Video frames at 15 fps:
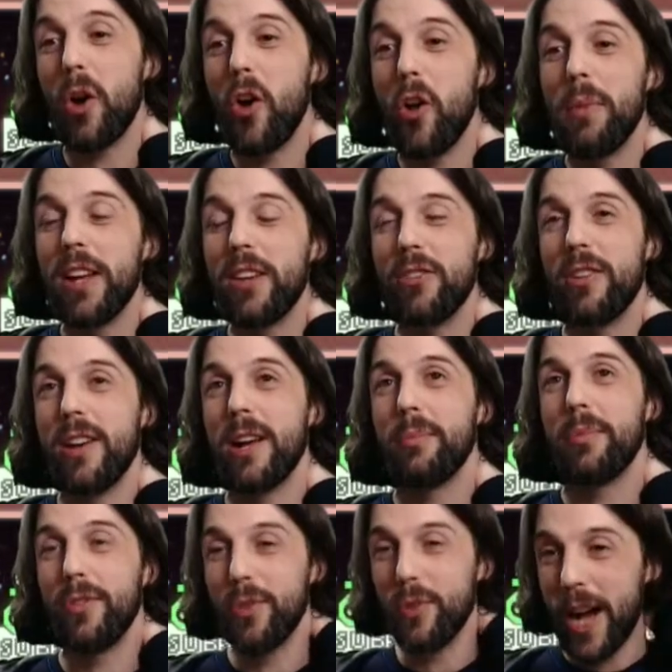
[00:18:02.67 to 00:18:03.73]
all my
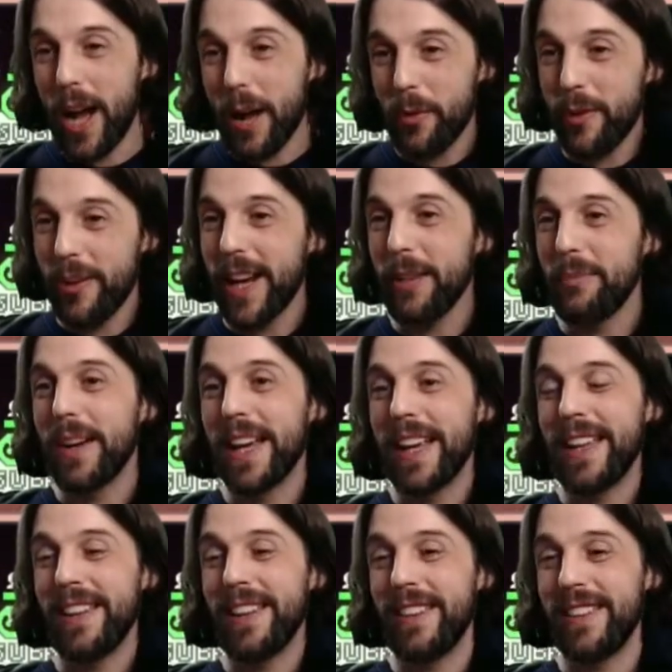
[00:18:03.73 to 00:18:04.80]
scraps to upgrade
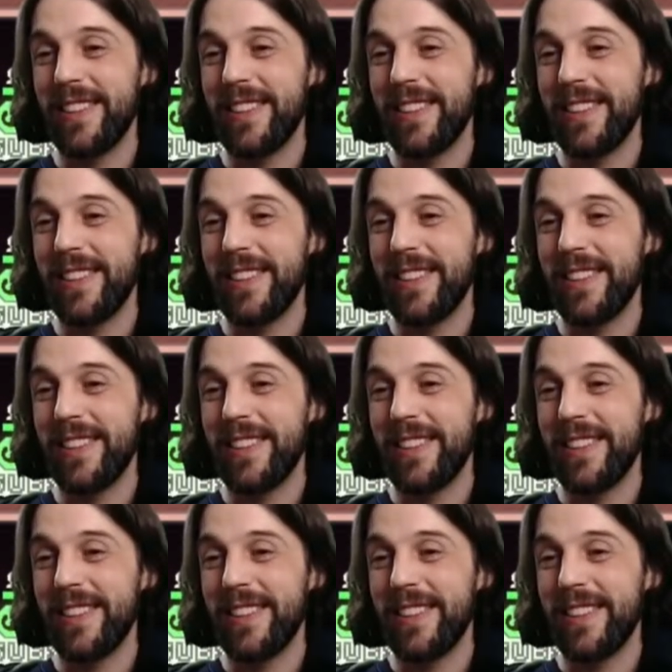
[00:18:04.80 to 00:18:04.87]
my